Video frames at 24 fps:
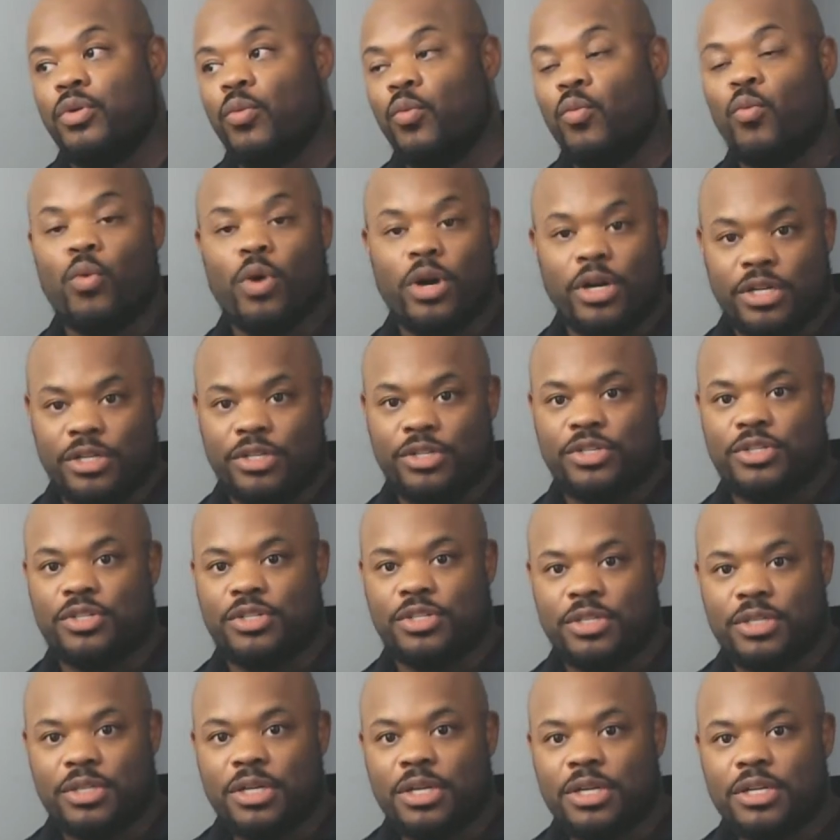
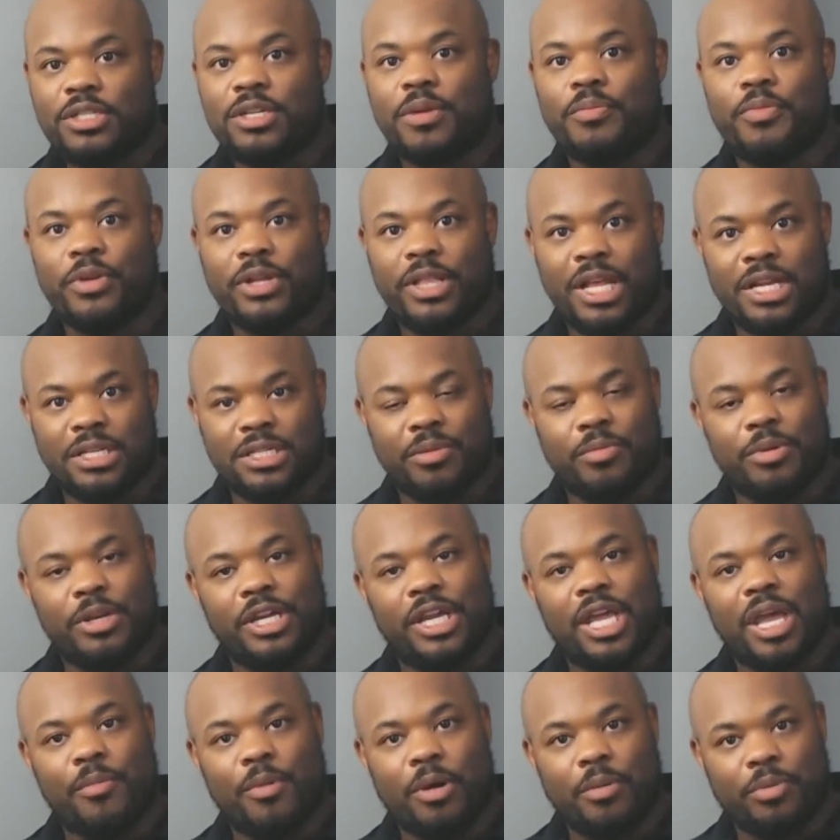was something that somebody
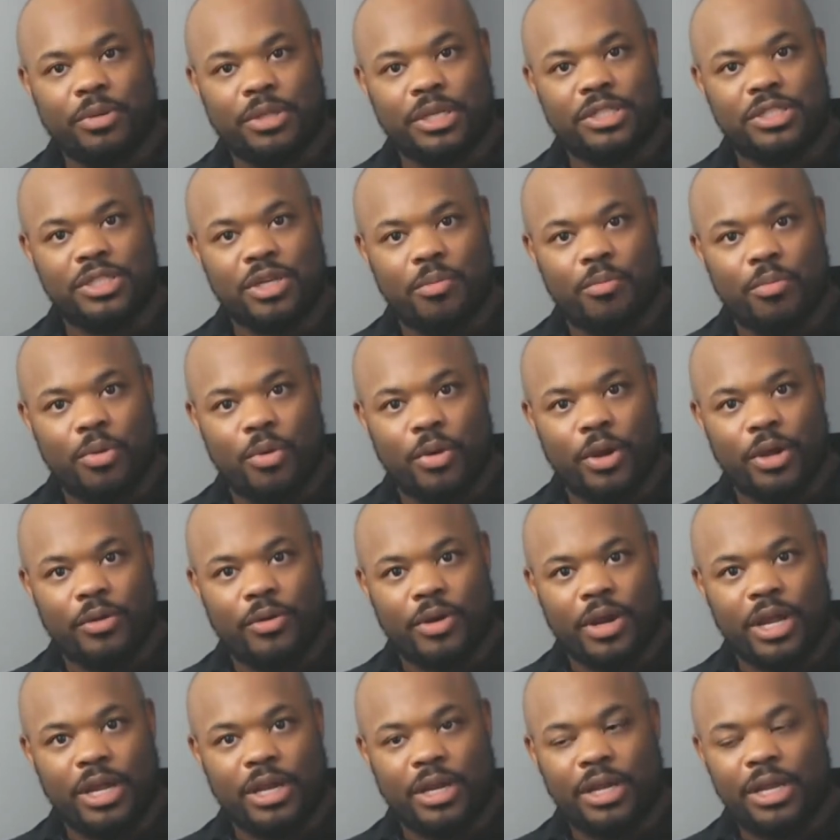came up with at some point,
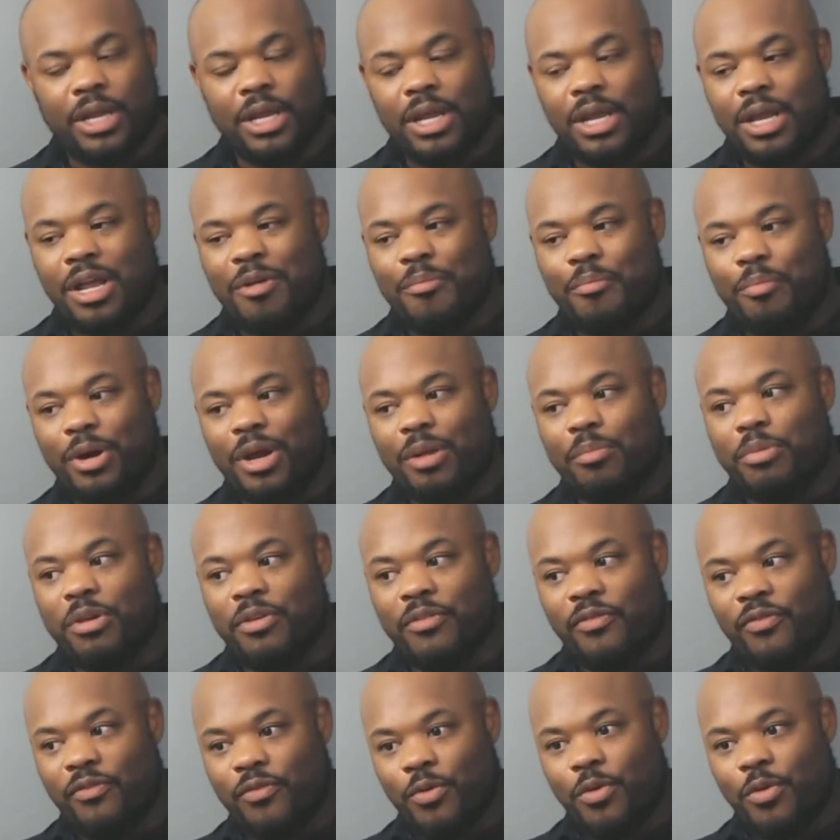right? But
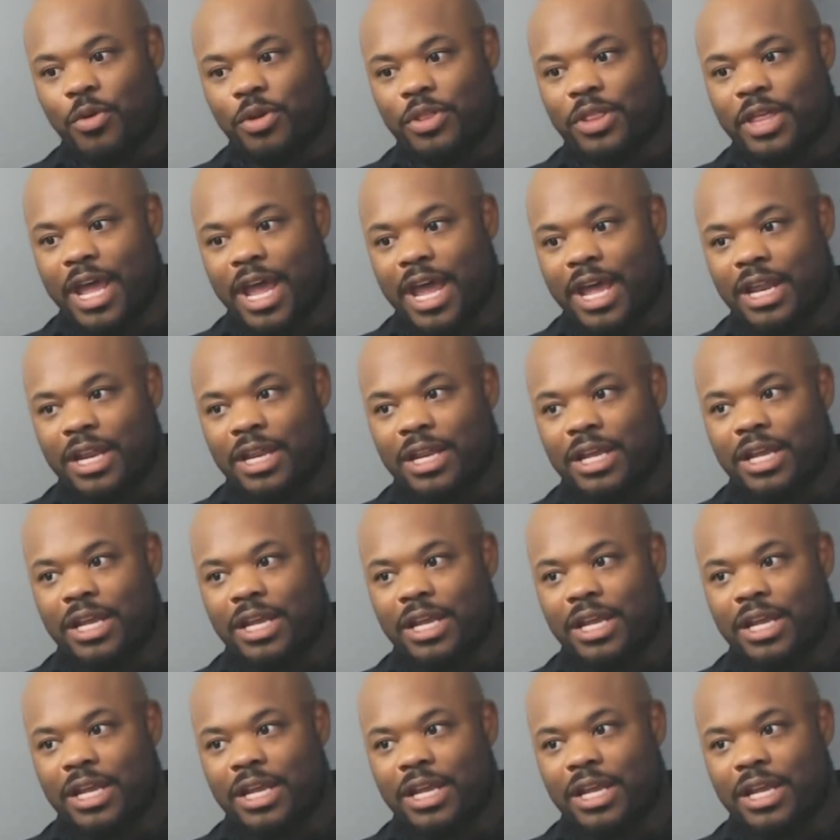before that,